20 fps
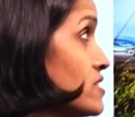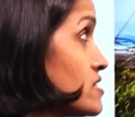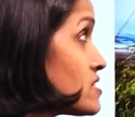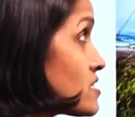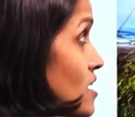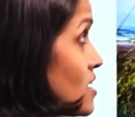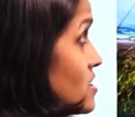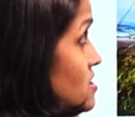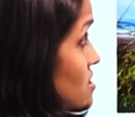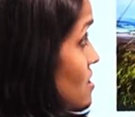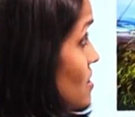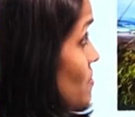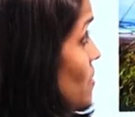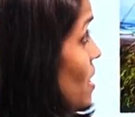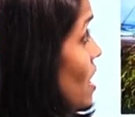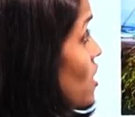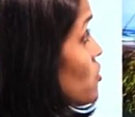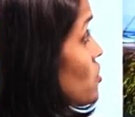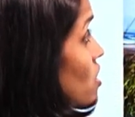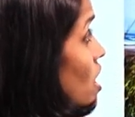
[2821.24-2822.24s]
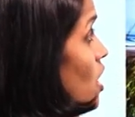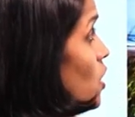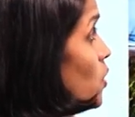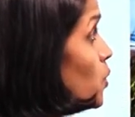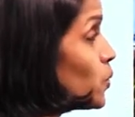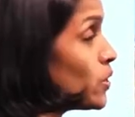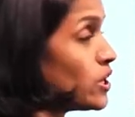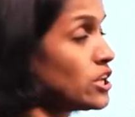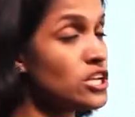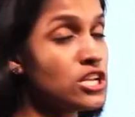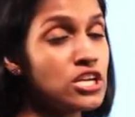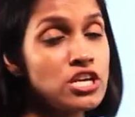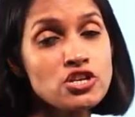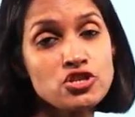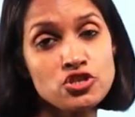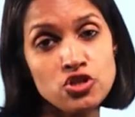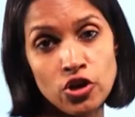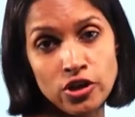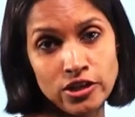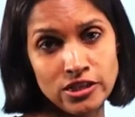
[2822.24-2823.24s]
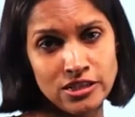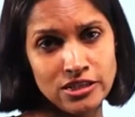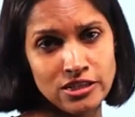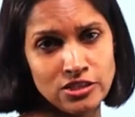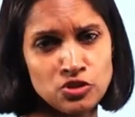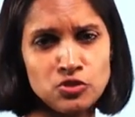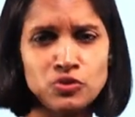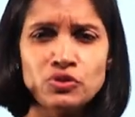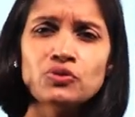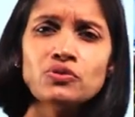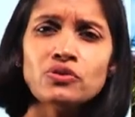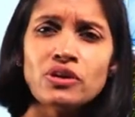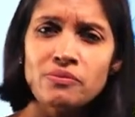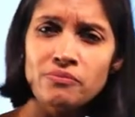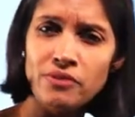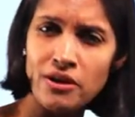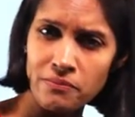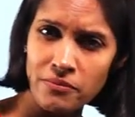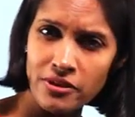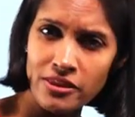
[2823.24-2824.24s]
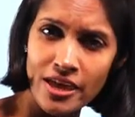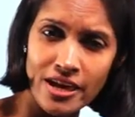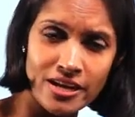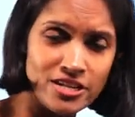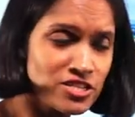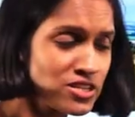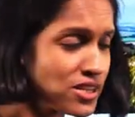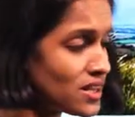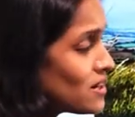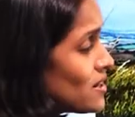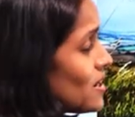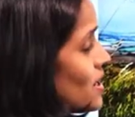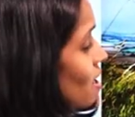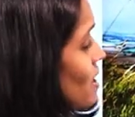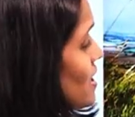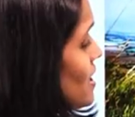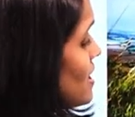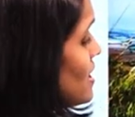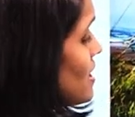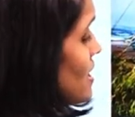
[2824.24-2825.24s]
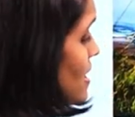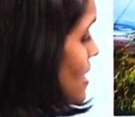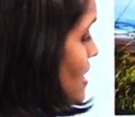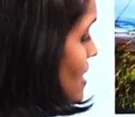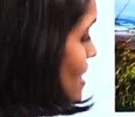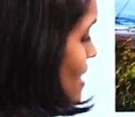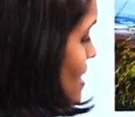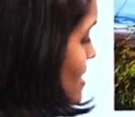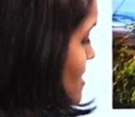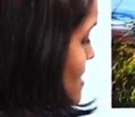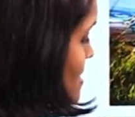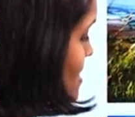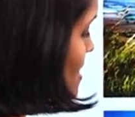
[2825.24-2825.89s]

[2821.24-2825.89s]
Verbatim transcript: discussed about how wind is occurred. Do you remember that, children? Let's